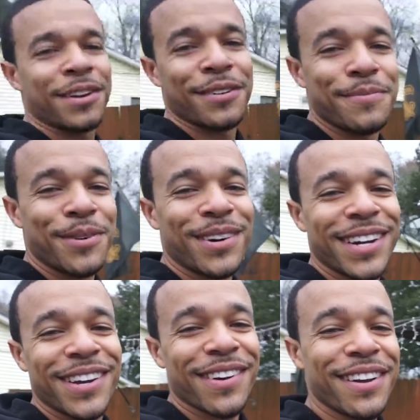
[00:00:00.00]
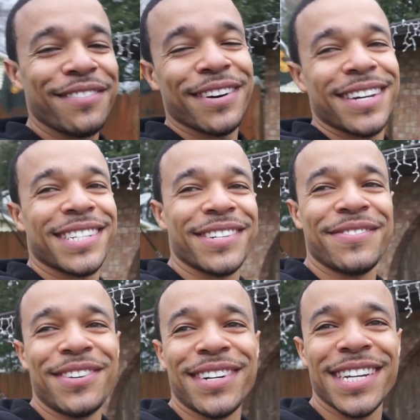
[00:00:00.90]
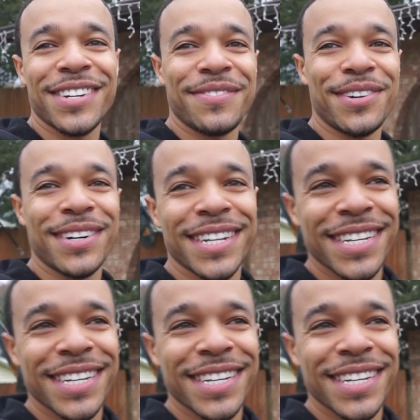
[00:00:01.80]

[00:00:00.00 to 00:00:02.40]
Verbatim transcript: Good morning, Great Vibes. Good morning, good morning.